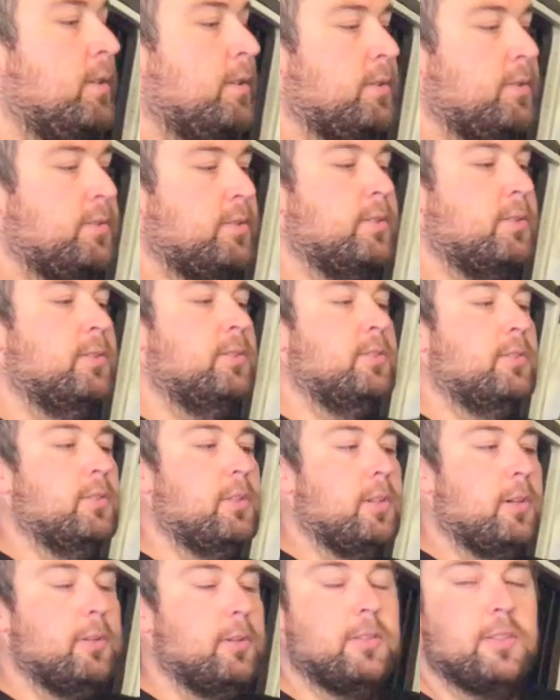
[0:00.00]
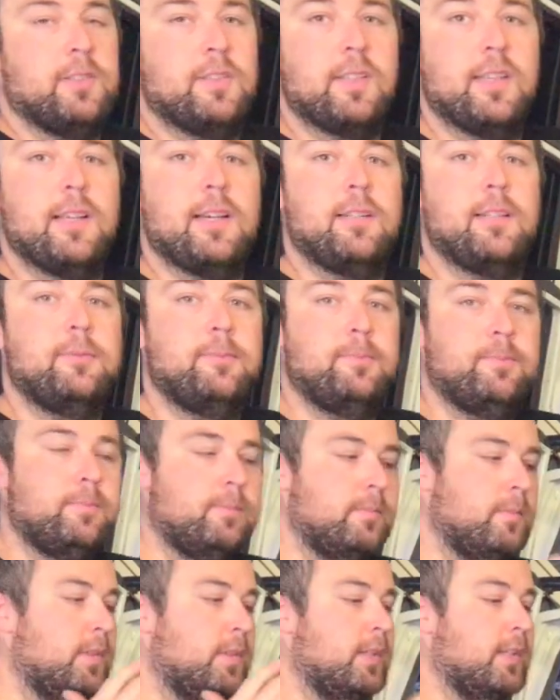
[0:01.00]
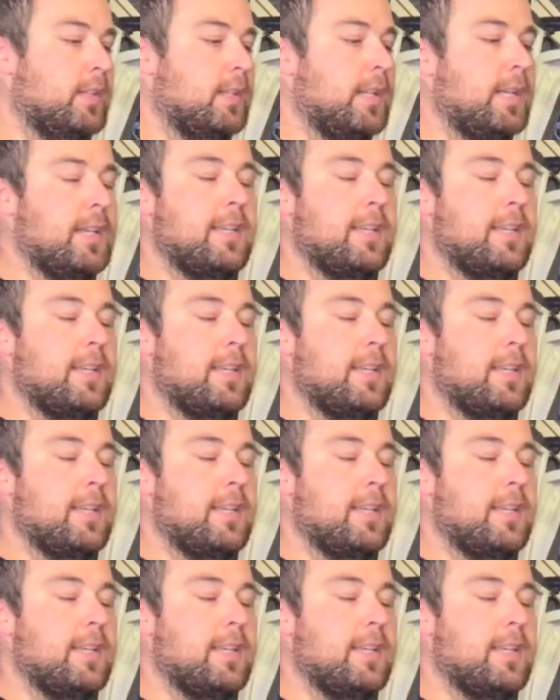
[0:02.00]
As soon as you lower it down, you can